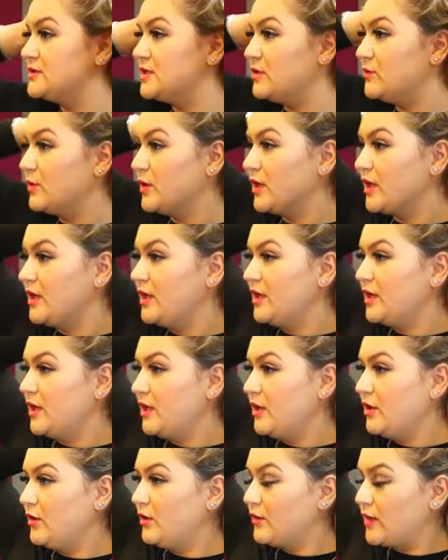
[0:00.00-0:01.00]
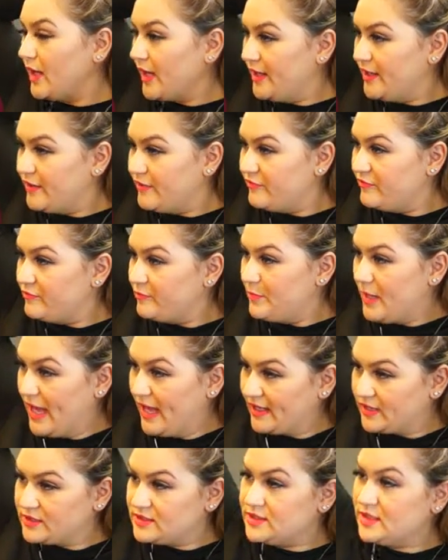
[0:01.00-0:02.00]
and we're gonna go kind of
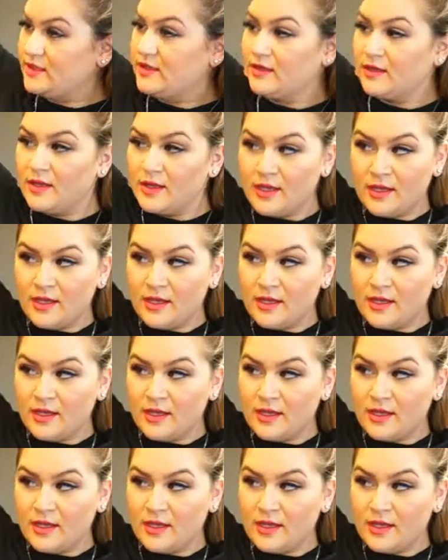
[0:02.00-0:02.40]
back to